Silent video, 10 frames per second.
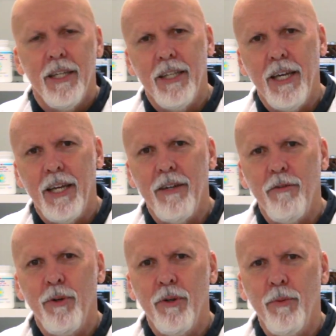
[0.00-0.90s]
that
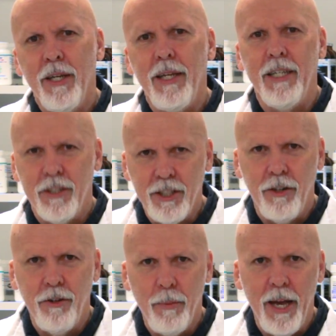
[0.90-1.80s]
we're really
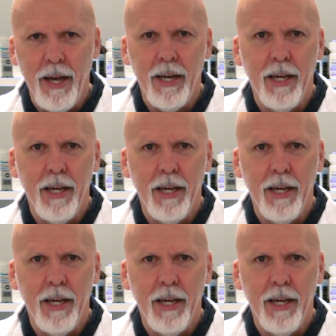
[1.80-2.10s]
concerned about,